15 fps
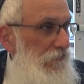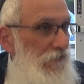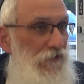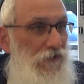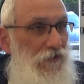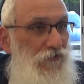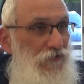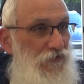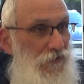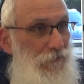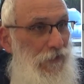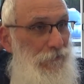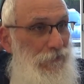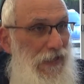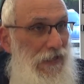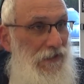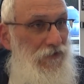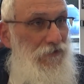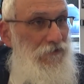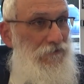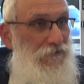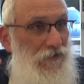to see my
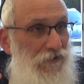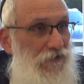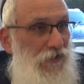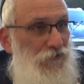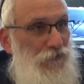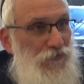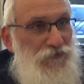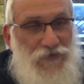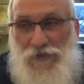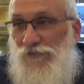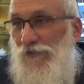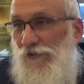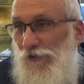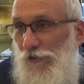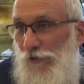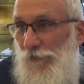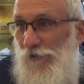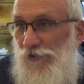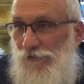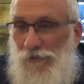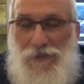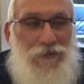back. That's what it says in the
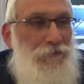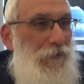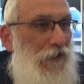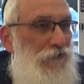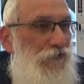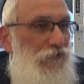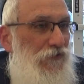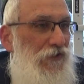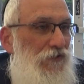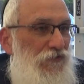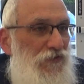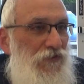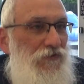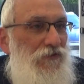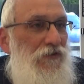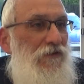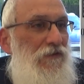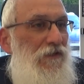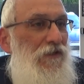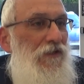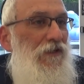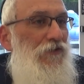Chumash, right? In Parshas Kisisa.
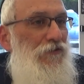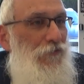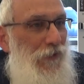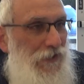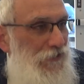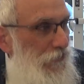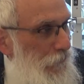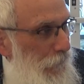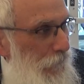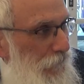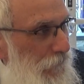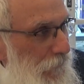So Rashi quotes